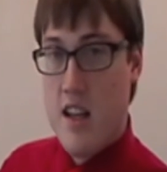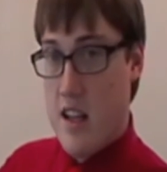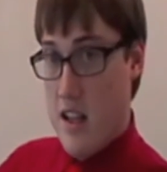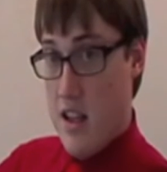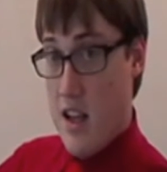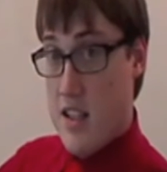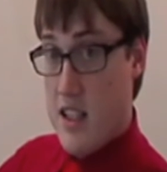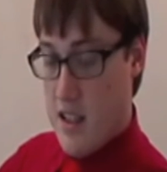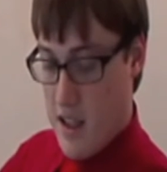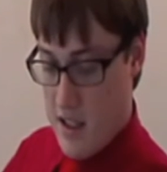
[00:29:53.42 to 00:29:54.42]
in the
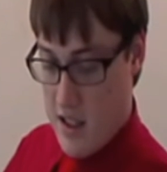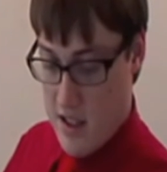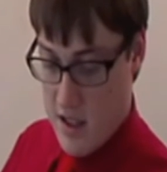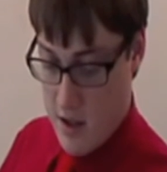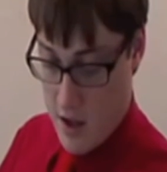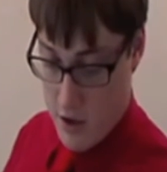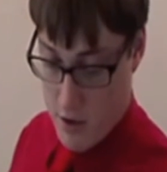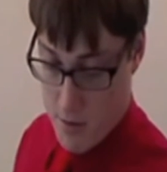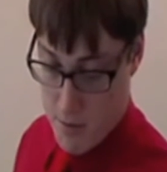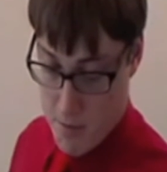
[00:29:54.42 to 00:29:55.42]
1890s, the
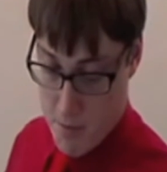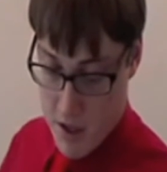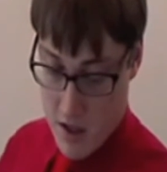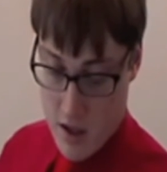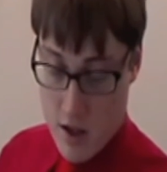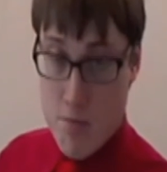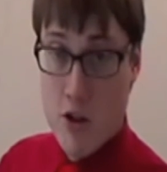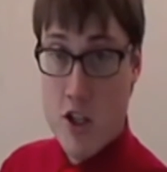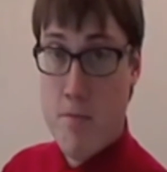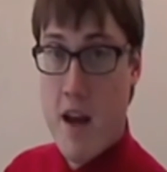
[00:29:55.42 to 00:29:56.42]
other big
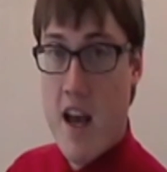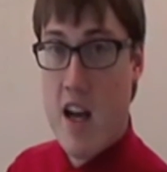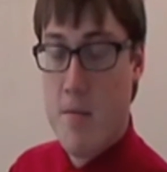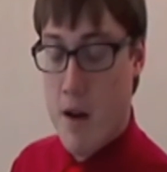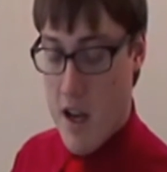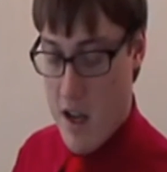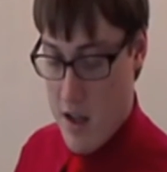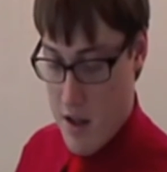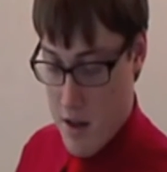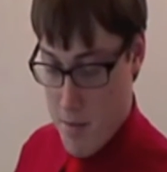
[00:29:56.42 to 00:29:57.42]
pushback
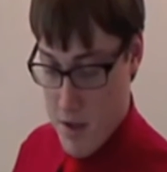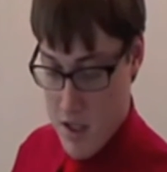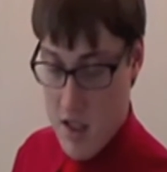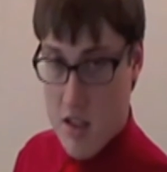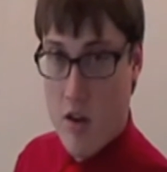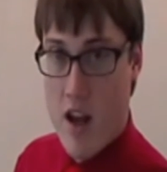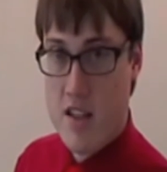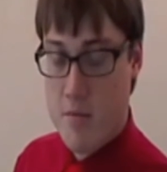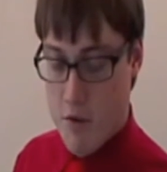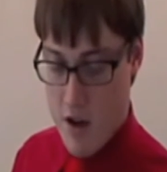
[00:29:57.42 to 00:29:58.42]
by the business
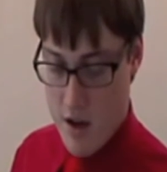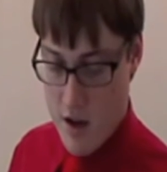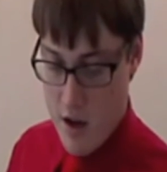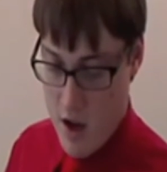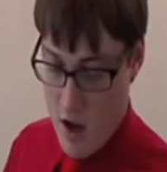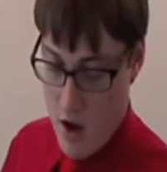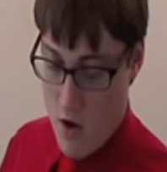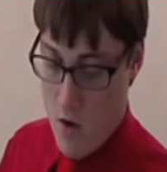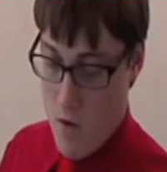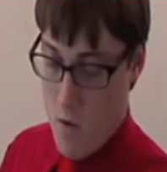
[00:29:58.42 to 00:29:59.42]
class in Britain
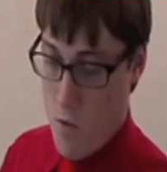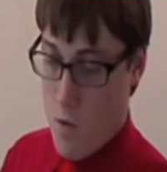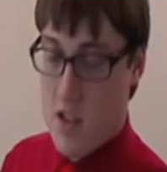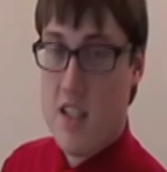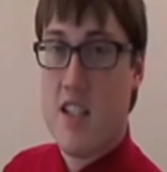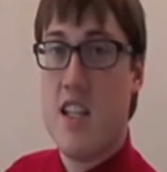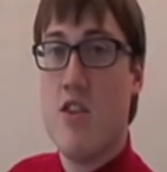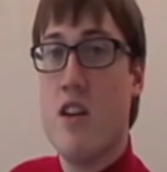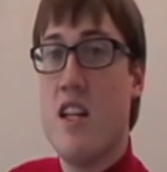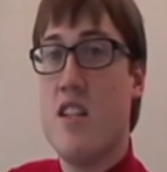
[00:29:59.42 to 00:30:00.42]
was a
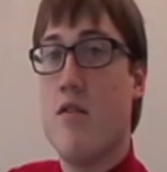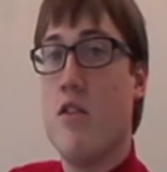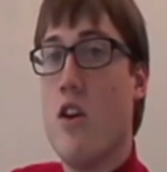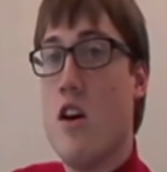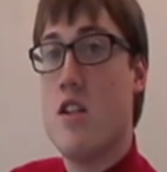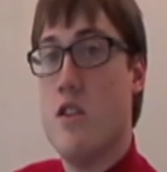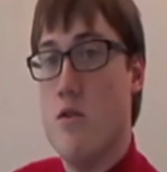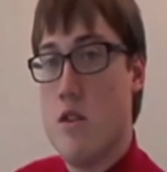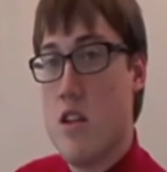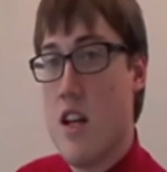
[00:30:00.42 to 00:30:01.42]
series of
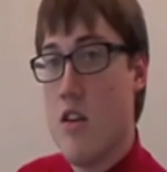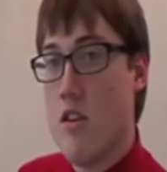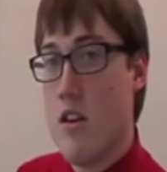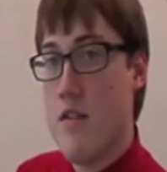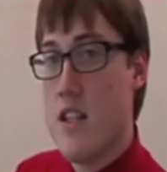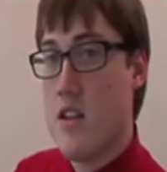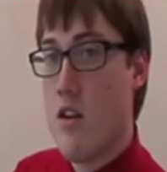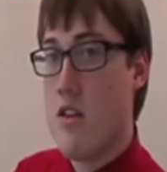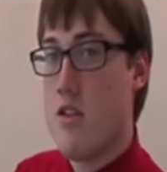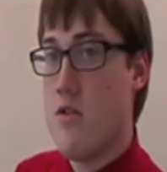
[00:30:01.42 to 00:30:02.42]
lawsuits. And all of these
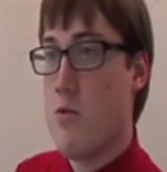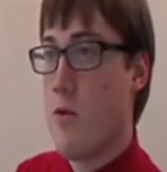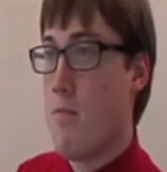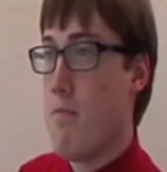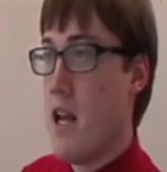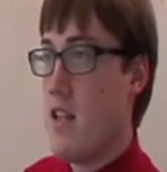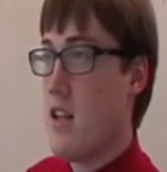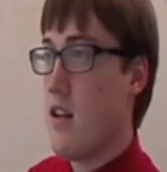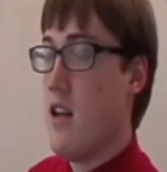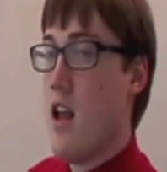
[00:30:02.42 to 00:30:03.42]
lawsuits were
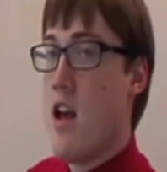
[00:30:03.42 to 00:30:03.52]
basically